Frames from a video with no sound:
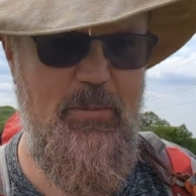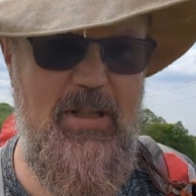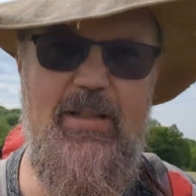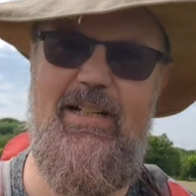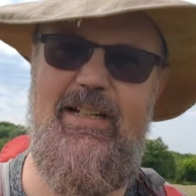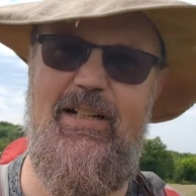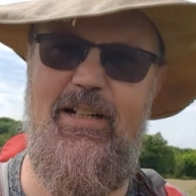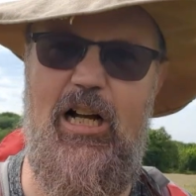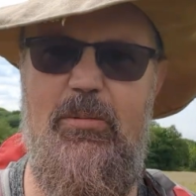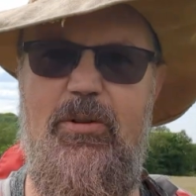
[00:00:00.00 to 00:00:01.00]
Well,
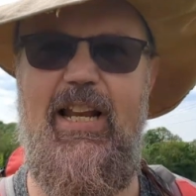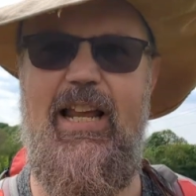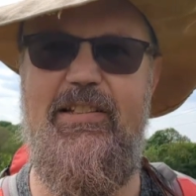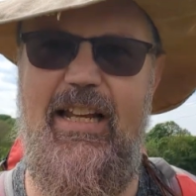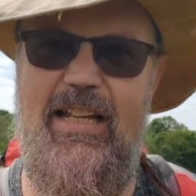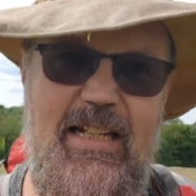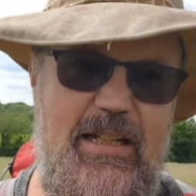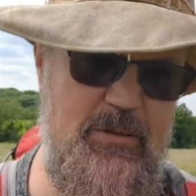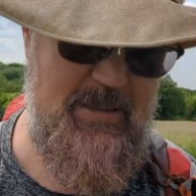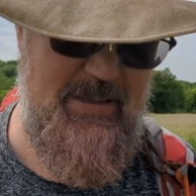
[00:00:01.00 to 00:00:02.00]
I'm on the last leg now.